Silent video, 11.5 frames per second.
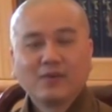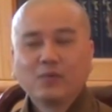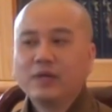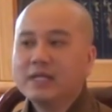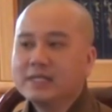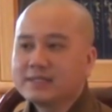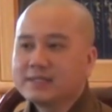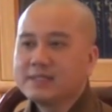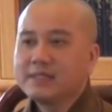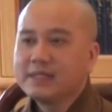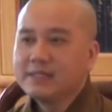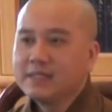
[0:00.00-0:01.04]
We
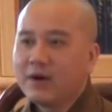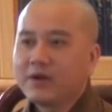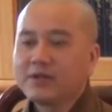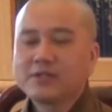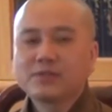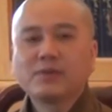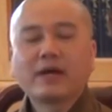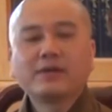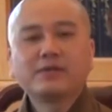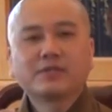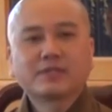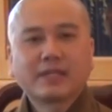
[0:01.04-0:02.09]
listen in order to
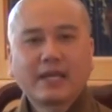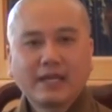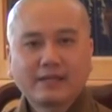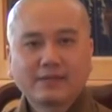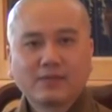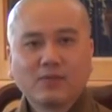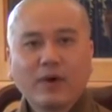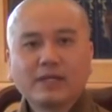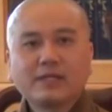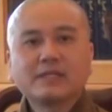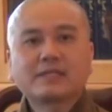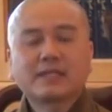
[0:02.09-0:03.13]
understand
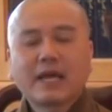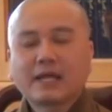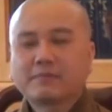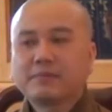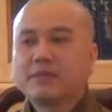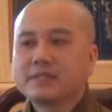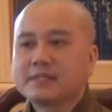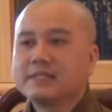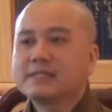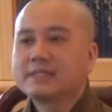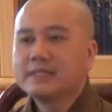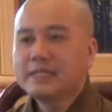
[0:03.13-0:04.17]
what is that
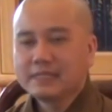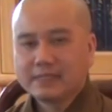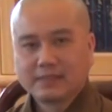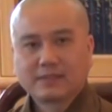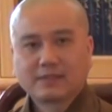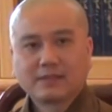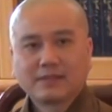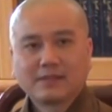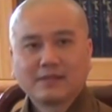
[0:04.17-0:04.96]
person's needed.